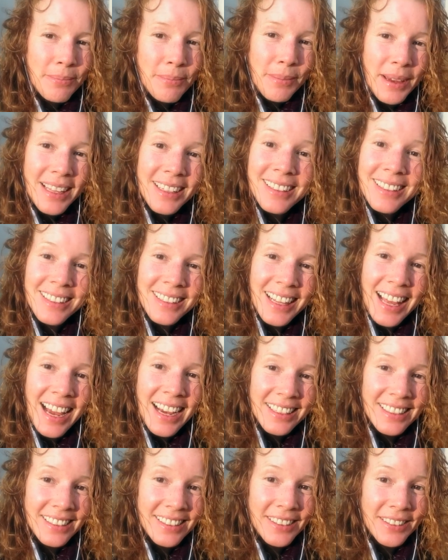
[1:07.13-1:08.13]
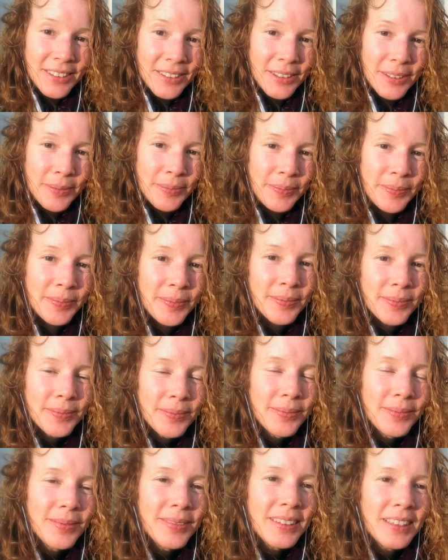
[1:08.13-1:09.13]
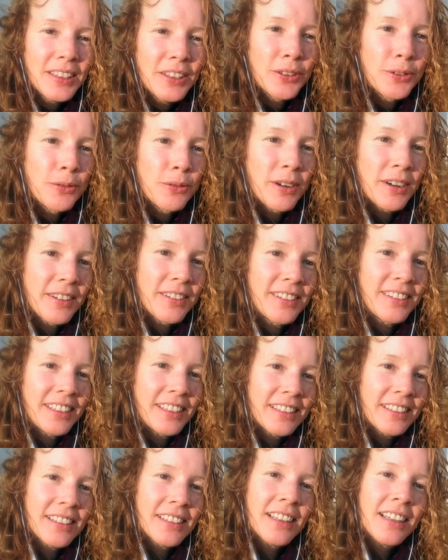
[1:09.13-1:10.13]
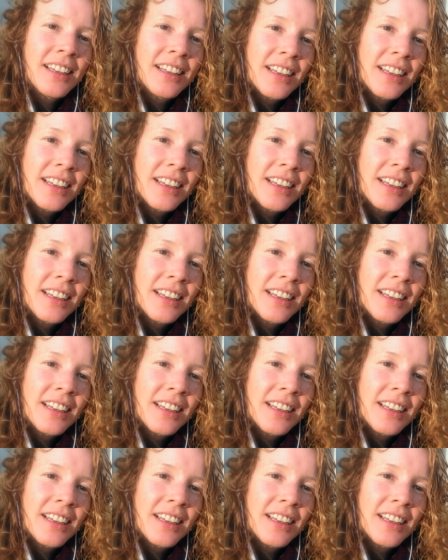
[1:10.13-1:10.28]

mental attitude towards this.